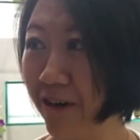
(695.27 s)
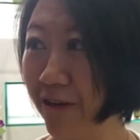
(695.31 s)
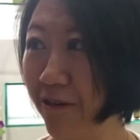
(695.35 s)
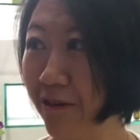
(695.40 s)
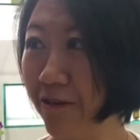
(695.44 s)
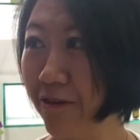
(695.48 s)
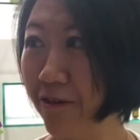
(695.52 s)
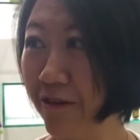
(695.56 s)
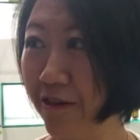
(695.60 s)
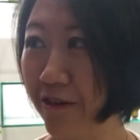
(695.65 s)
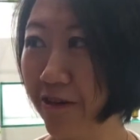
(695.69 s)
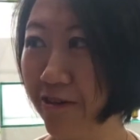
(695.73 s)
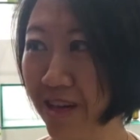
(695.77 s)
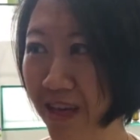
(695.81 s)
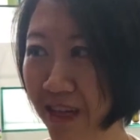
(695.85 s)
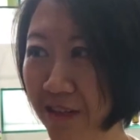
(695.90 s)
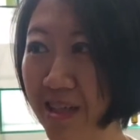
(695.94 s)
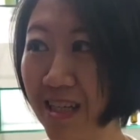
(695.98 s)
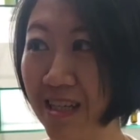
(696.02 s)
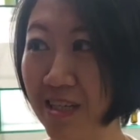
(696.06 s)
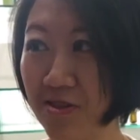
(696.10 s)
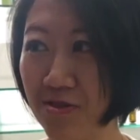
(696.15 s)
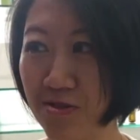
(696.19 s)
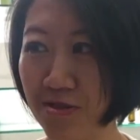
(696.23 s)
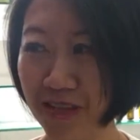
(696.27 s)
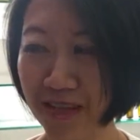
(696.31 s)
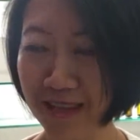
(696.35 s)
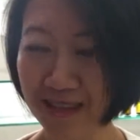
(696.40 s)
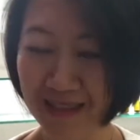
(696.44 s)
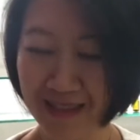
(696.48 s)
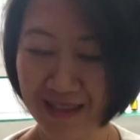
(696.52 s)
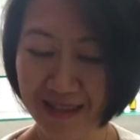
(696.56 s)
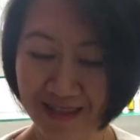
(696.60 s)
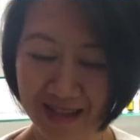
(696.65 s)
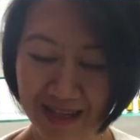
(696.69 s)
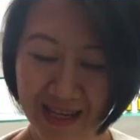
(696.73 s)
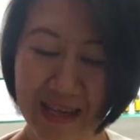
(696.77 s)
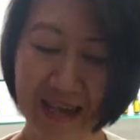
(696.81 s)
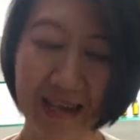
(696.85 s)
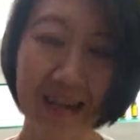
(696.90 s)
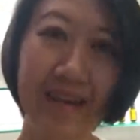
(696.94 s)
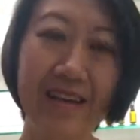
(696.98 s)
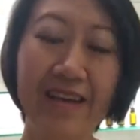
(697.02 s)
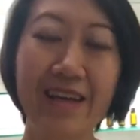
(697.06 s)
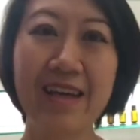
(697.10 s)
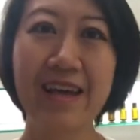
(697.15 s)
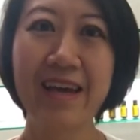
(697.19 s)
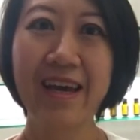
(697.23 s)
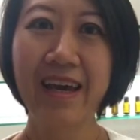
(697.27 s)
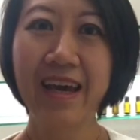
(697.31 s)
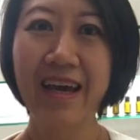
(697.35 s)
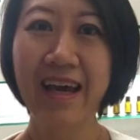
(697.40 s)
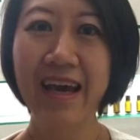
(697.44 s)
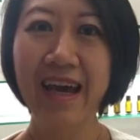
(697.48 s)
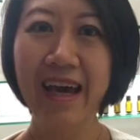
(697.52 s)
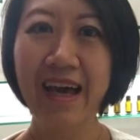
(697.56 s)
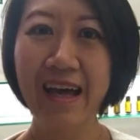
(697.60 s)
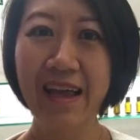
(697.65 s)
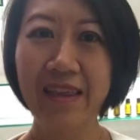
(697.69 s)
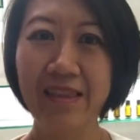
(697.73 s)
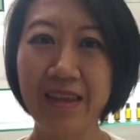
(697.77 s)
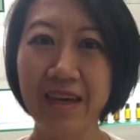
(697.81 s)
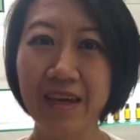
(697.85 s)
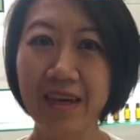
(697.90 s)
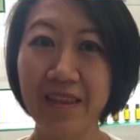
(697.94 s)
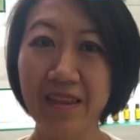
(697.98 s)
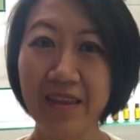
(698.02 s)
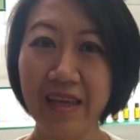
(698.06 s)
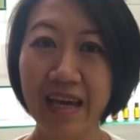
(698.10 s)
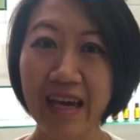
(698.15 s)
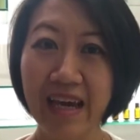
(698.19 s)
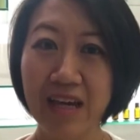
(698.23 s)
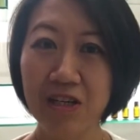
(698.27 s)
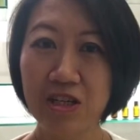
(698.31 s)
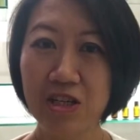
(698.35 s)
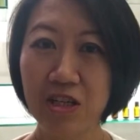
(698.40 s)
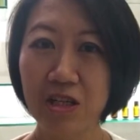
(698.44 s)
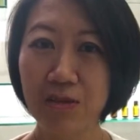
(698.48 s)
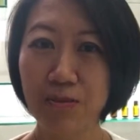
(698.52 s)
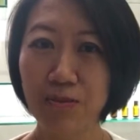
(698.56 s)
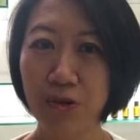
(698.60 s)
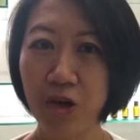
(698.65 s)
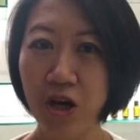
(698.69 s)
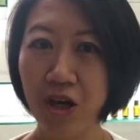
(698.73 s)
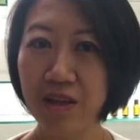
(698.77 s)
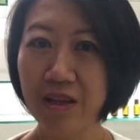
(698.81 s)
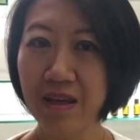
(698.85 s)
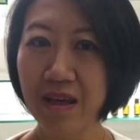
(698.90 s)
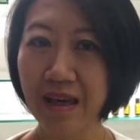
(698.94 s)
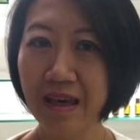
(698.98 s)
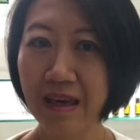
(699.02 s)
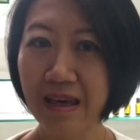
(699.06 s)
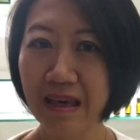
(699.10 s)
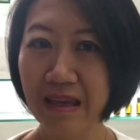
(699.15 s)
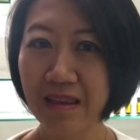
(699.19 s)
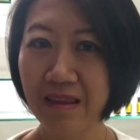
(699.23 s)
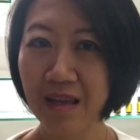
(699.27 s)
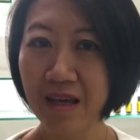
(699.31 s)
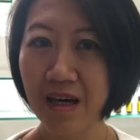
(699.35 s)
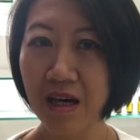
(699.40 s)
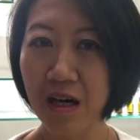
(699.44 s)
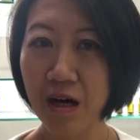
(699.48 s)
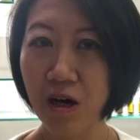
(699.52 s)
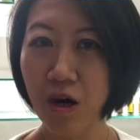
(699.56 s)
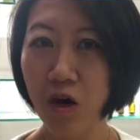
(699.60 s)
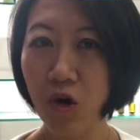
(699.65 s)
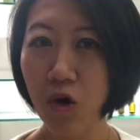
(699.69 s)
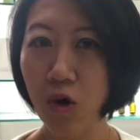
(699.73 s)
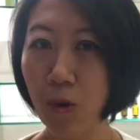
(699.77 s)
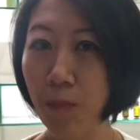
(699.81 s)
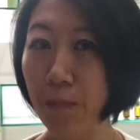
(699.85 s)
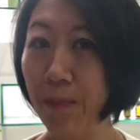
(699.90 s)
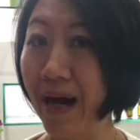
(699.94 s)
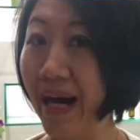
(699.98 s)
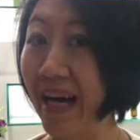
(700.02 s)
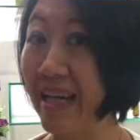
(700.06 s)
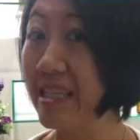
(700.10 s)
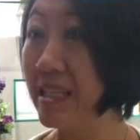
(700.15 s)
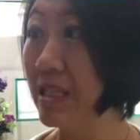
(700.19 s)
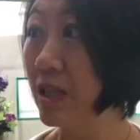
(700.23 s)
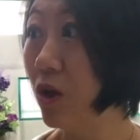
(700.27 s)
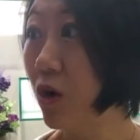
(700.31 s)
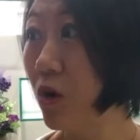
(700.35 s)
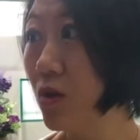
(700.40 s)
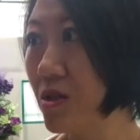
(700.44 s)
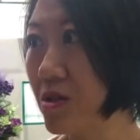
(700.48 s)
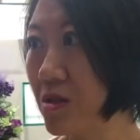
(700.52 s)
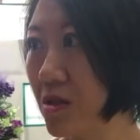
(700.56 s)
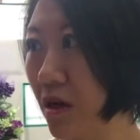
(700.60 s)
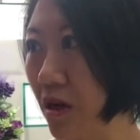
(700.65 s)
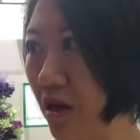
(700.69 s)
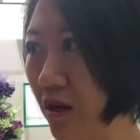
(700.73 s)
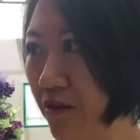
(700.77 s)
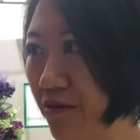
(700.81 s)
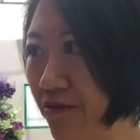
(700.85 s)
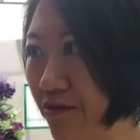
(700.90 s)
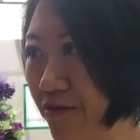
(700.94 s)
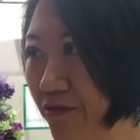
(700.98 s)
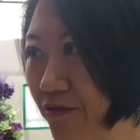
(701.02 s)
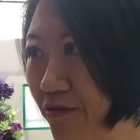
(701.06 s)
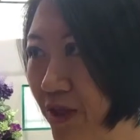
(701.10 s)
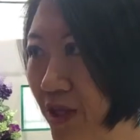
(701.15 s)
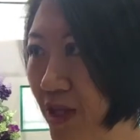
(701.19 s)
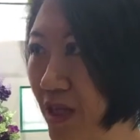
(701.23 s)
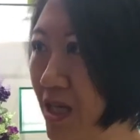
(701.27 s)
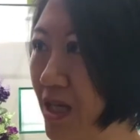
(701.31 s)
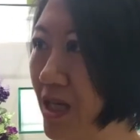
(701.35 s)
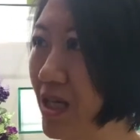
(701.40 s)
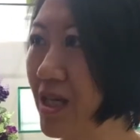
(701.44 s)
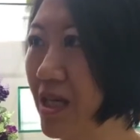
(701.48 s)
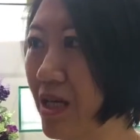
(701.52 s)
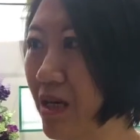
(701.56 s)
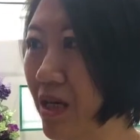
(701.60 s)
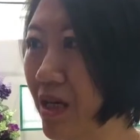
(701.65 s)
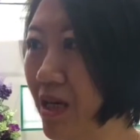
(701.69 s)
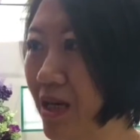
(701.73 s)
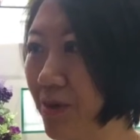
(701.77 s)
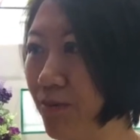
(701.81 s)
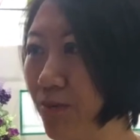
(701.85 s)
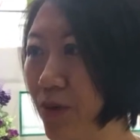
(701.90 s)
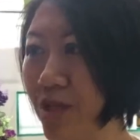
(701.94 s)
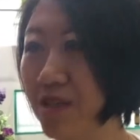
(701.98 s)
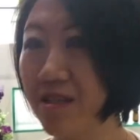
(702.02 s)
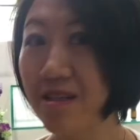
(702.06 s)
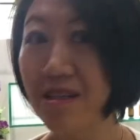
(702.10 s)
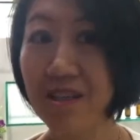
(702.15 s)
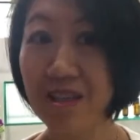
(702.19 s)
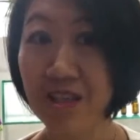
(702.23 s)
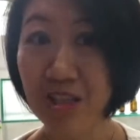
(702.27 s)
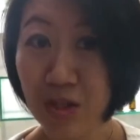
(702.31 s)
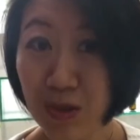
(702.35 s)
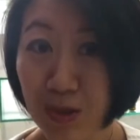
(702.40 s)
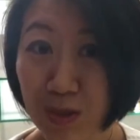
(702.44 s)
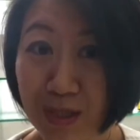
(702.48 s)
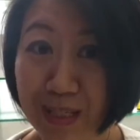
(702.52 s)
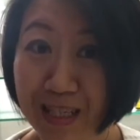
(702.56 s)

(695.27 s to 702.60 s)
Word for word: the, yeah, the, the red light district yeah. yeah. of Singapore. And then they actually brought in a the, whole busloads of prostitutes. prostitutes.